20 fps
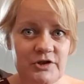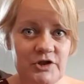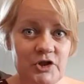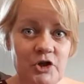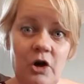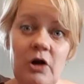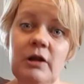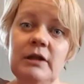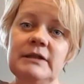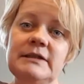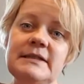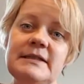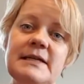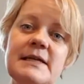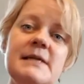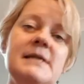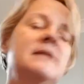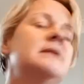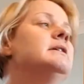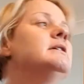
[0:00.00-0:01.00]
Scotland.
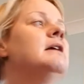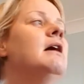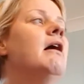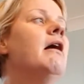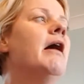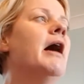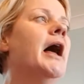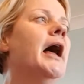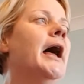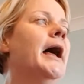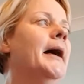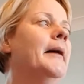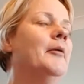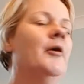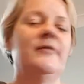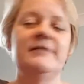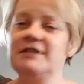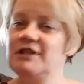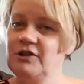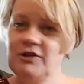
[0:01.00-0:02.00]

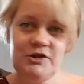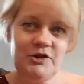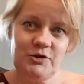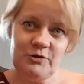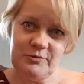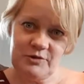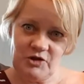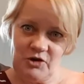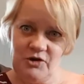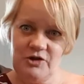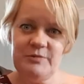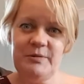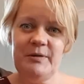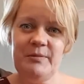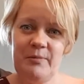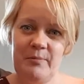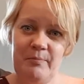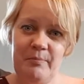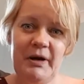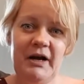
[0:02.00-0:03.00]
Obviously not just Scottish
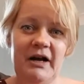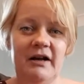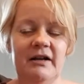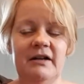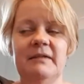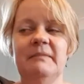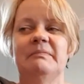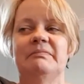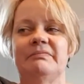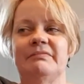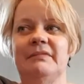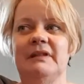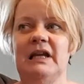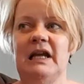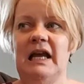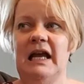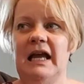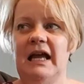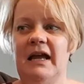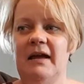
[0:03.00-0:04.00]
people, but
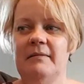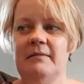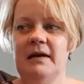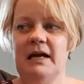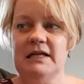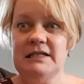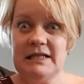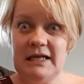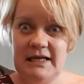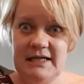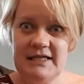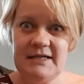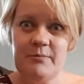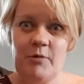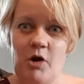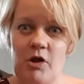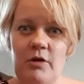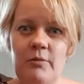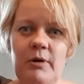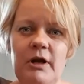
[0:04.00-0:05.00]
a slightly
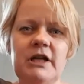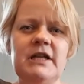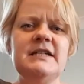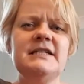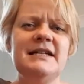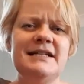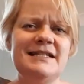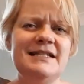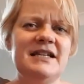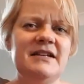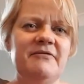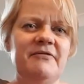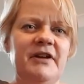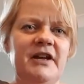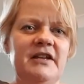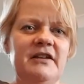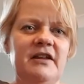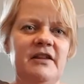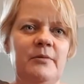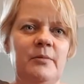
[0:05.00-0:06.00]
smaller one because I did
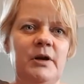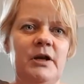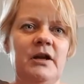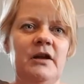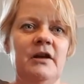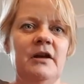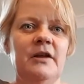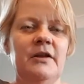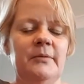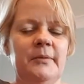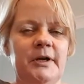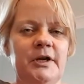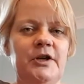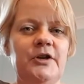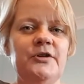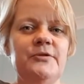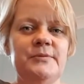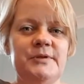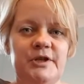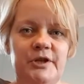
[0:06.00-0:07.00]
find another one. The one in
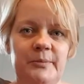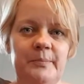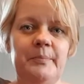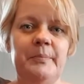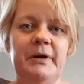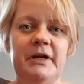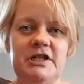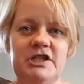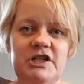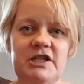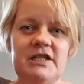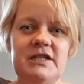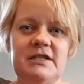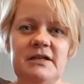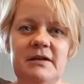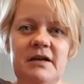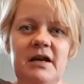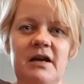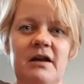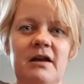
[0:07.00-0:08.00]
Crewe was good, but just
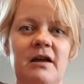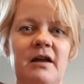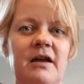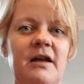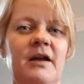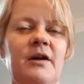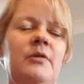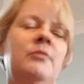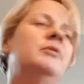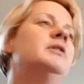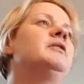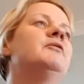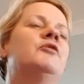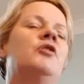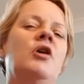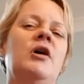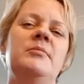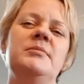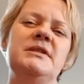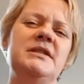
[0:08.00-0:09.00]
when you've
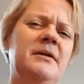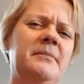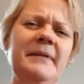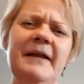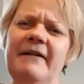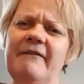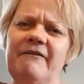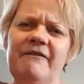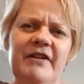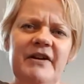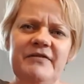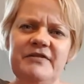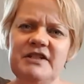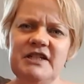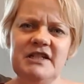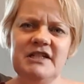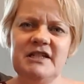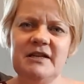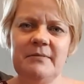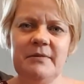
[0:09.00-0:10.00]
got, it was something like
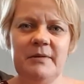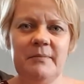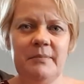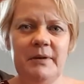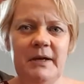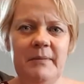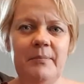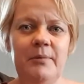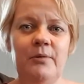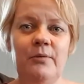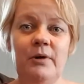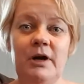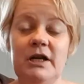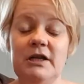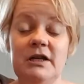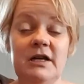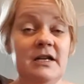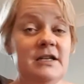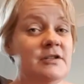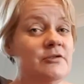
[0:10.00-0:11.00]
50 or something people,
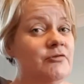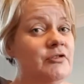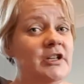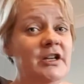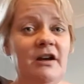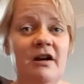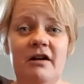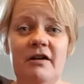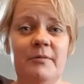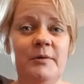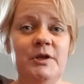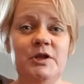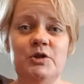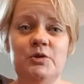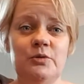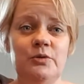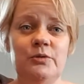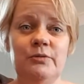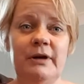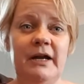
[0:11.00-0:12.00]
and it's really hard when you
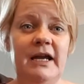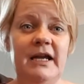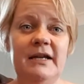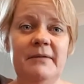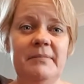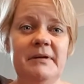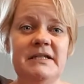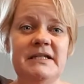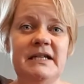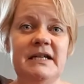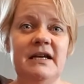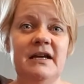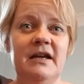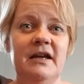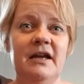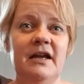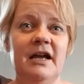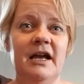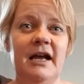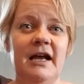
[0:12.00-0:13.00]
don't know anybody
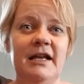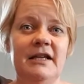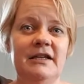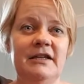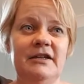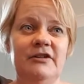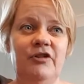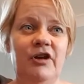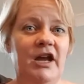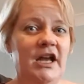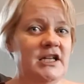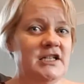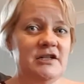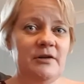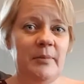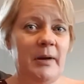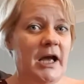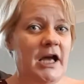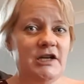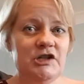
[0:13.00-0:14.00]
and you end
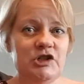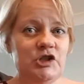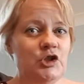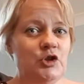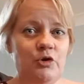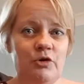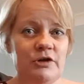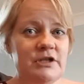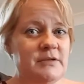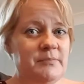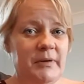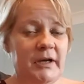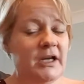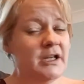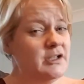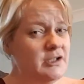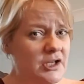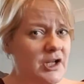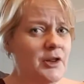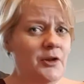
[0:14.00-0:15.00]
up actually not
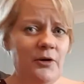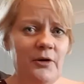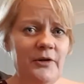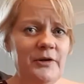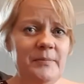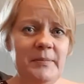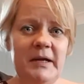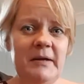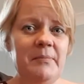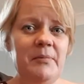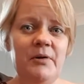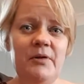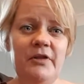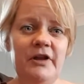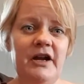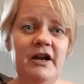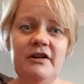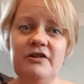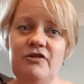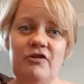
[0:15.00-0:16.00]
speaking to a lot of the people
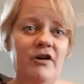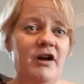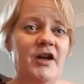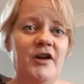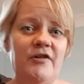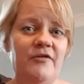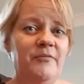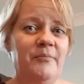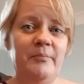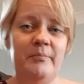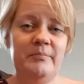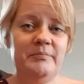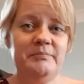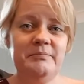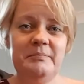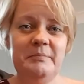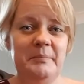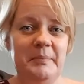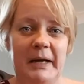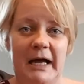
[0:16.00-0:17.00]
there, not out of
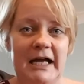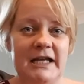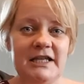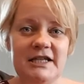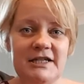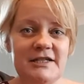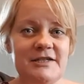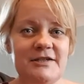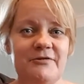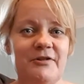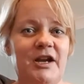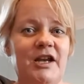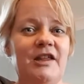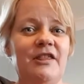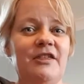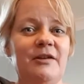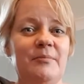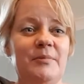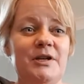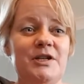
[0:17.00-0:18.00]
badness or
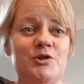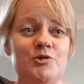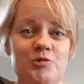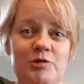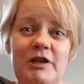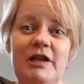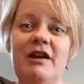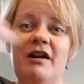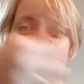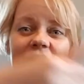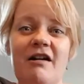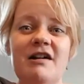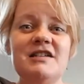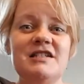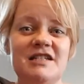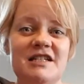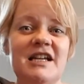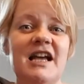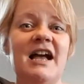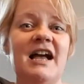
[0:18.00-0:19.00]
anything, but it's really
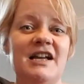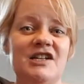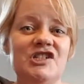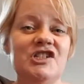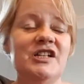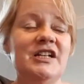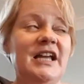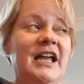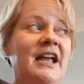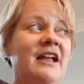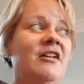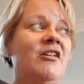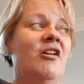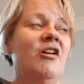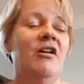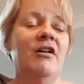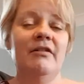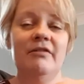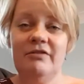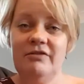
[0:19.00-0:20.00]
hard to actually get
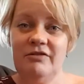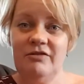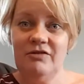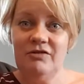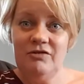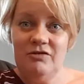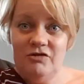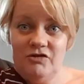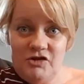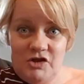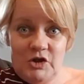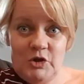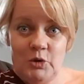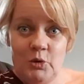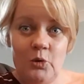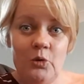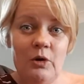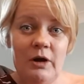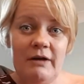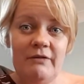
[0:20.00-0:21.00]
to
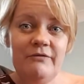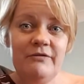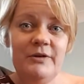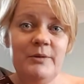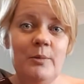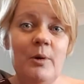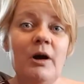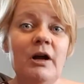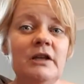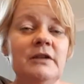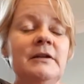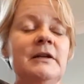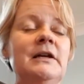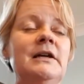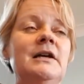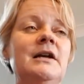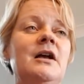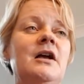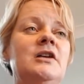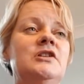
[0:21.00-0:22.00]
know everyone.
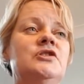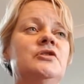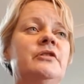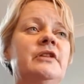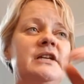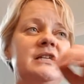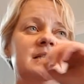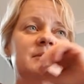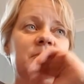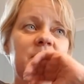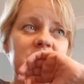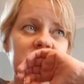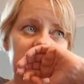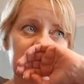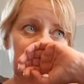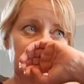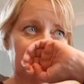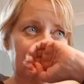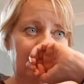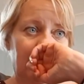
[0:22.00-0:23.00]
So this one is
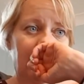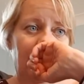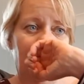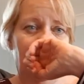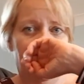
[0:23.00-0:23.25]
only